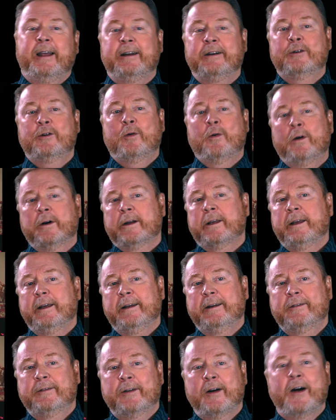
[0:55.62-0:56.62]

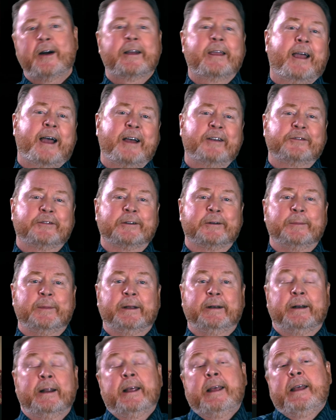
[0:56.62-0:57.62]
quirky sarcasm
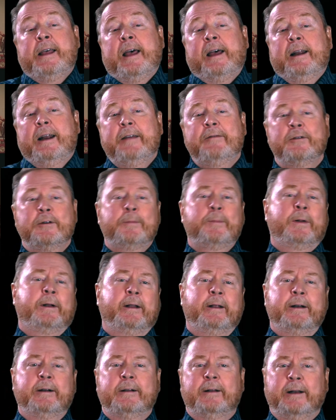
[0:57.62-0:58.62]
and even
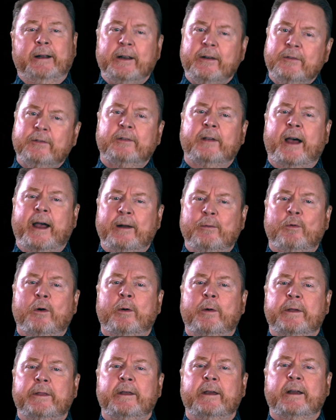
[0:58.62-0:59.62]
political insight where
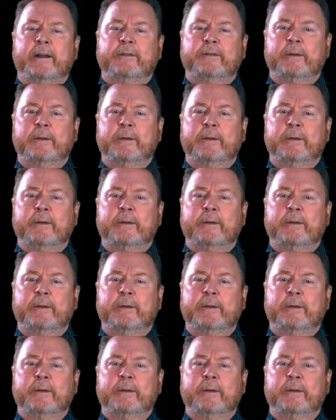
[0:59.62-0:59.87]
we think it's